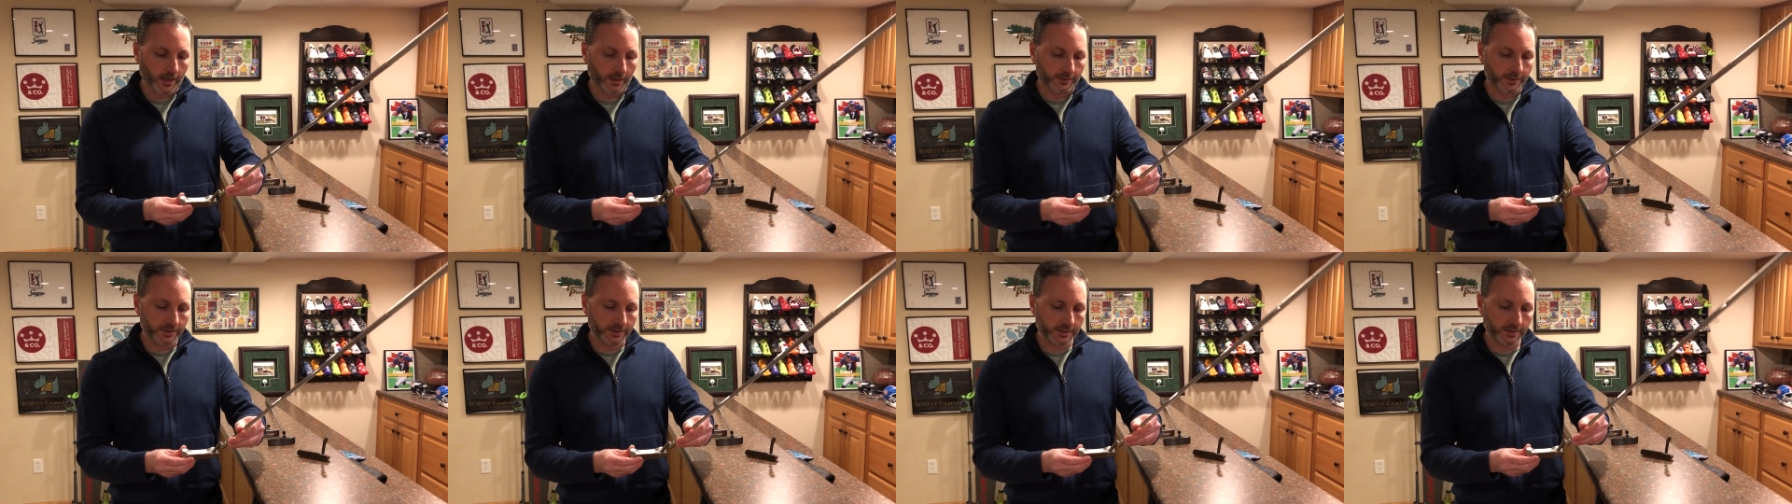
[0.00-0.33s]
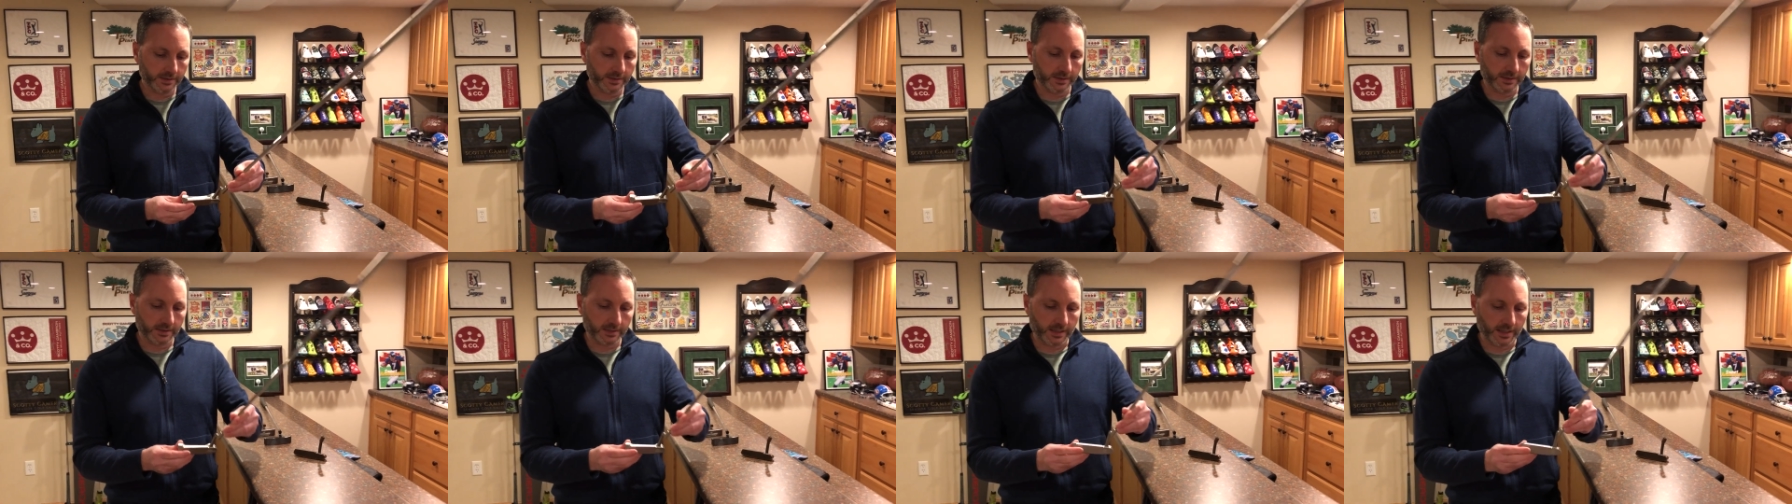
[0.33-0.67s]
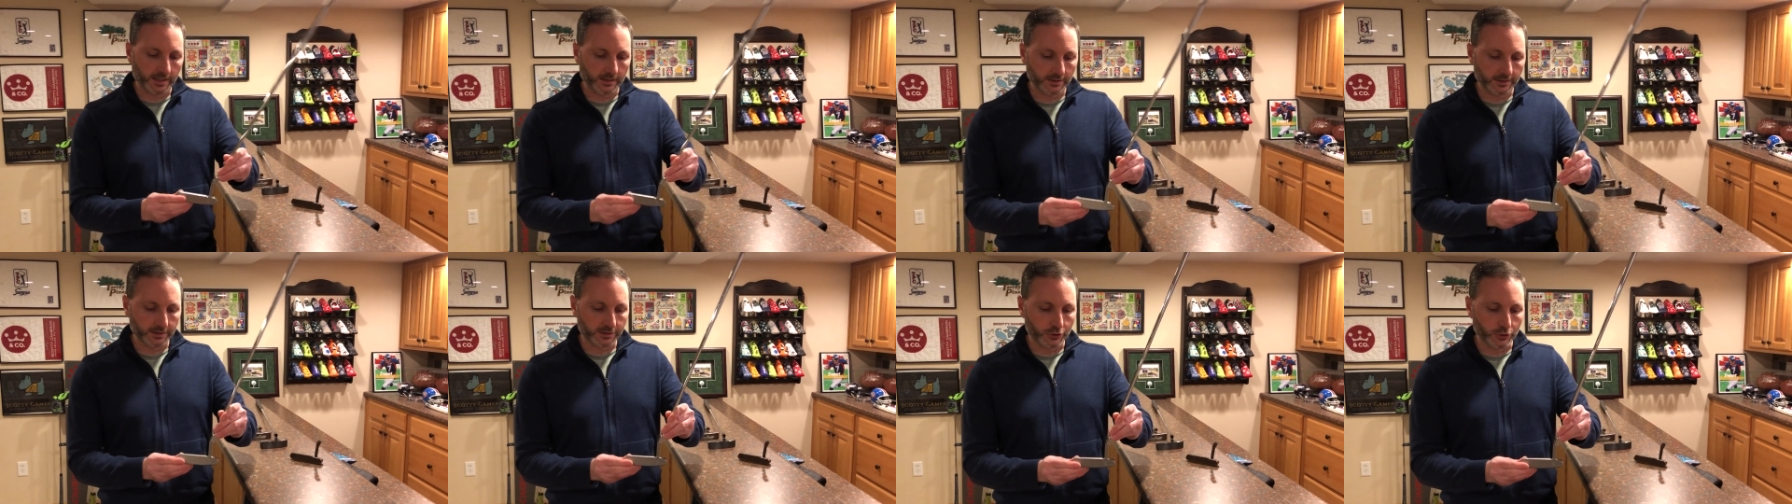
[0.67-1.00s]
This is the
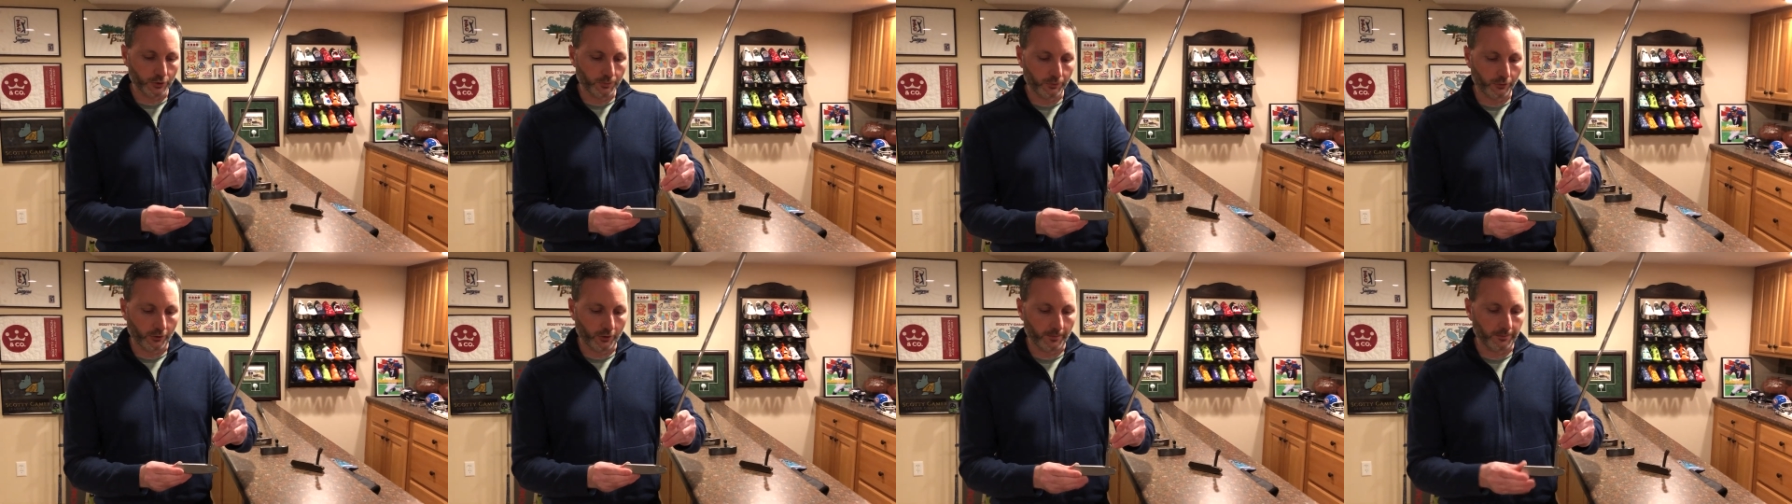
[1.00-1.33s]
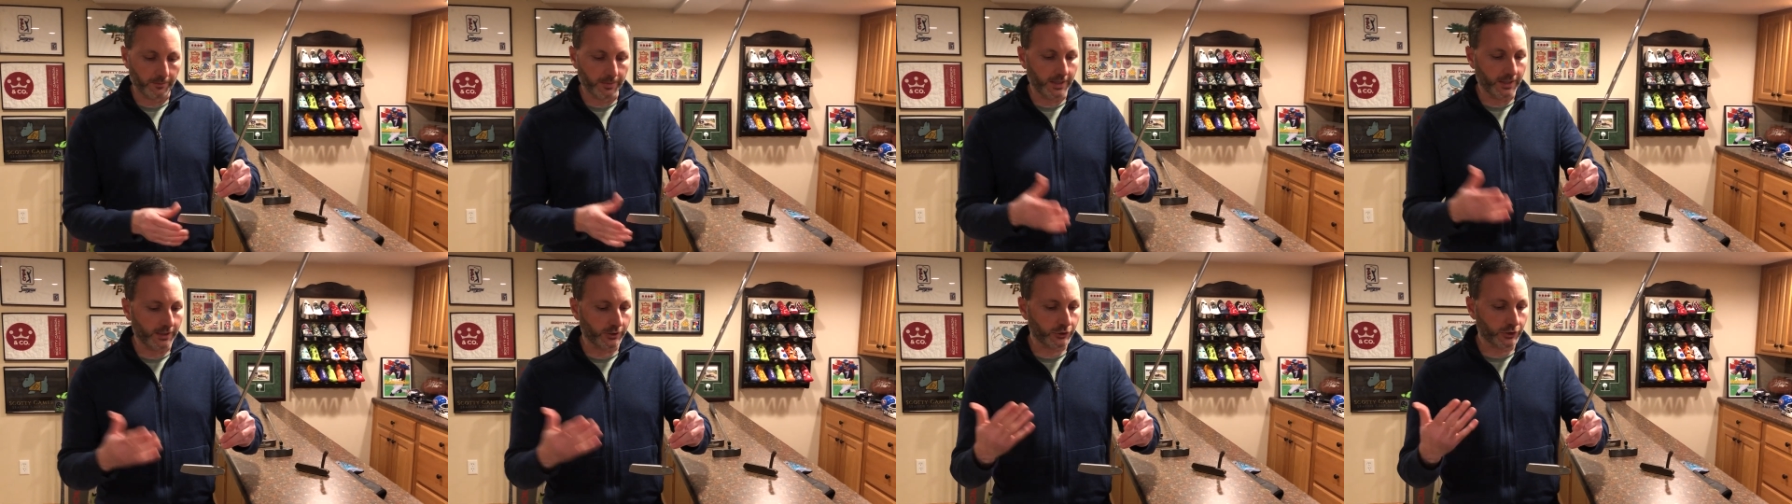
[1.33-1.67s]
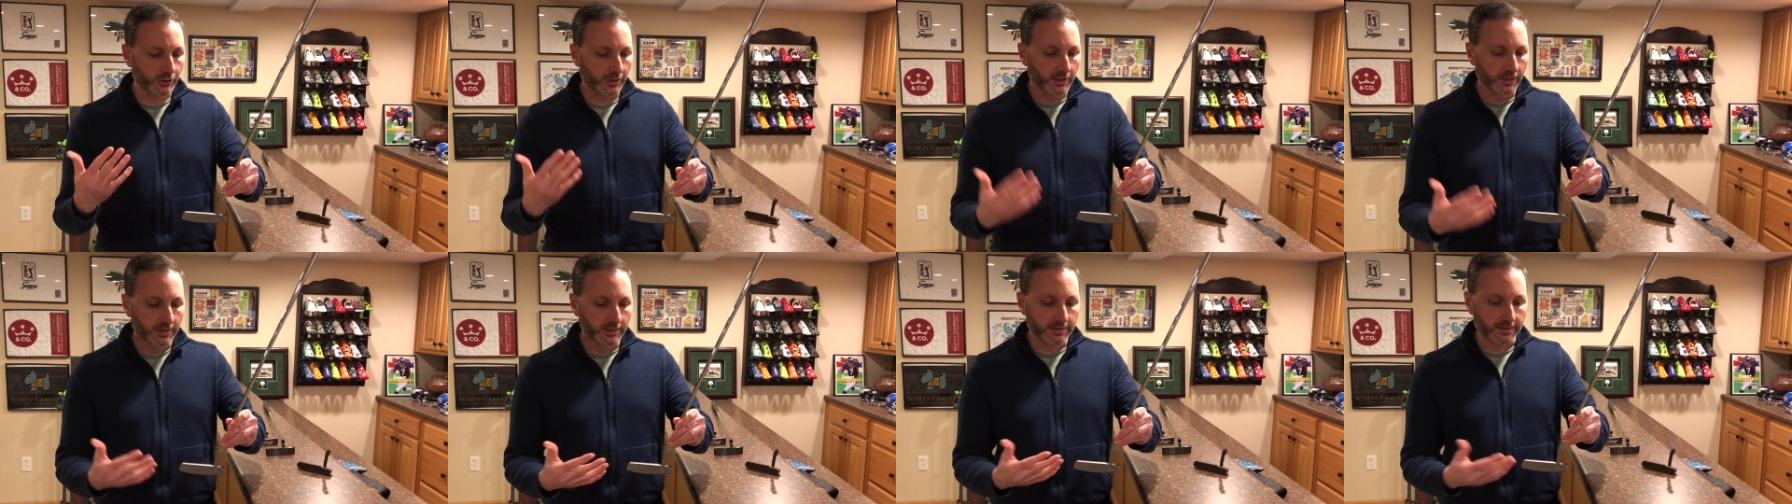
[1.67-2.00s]
stainless Newport
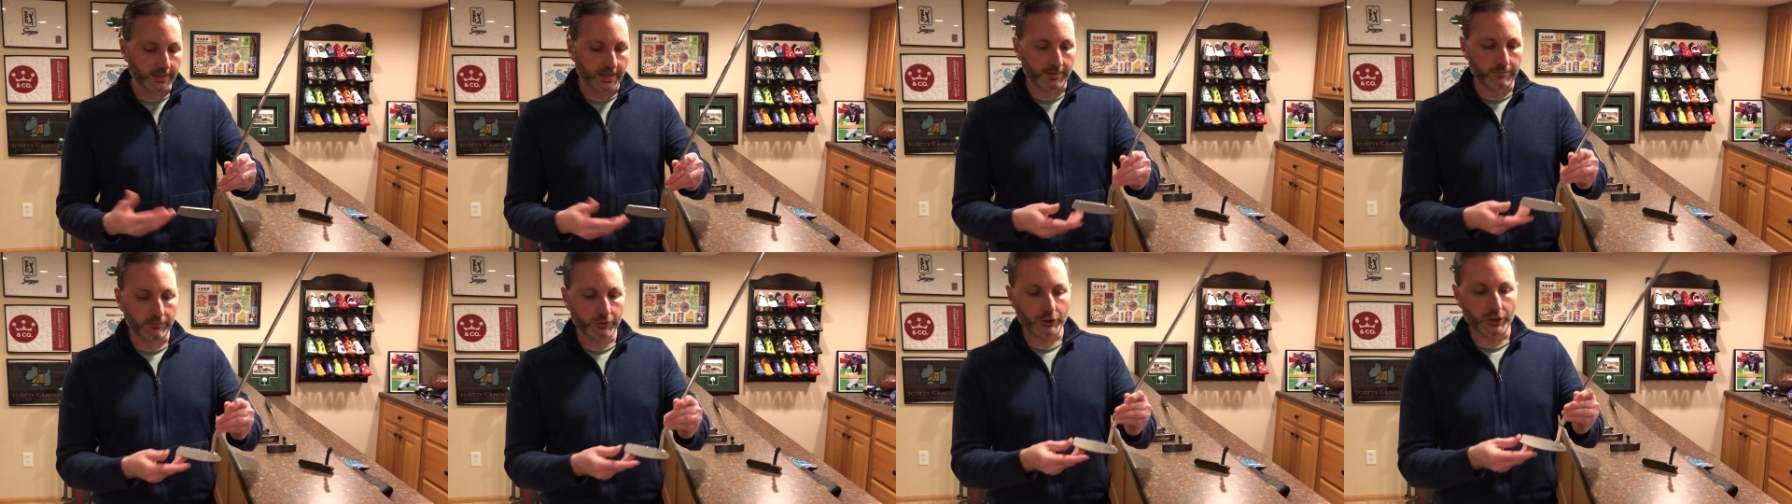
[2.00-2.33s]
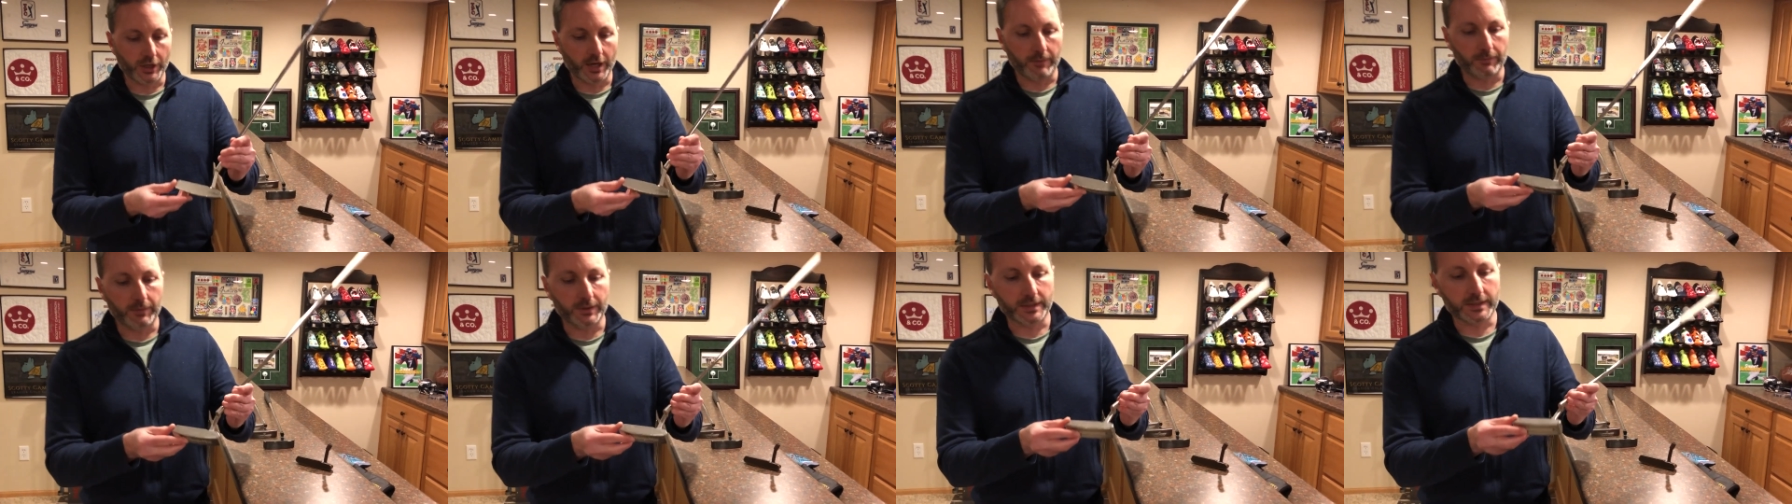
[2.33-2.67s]
Beach, same shape.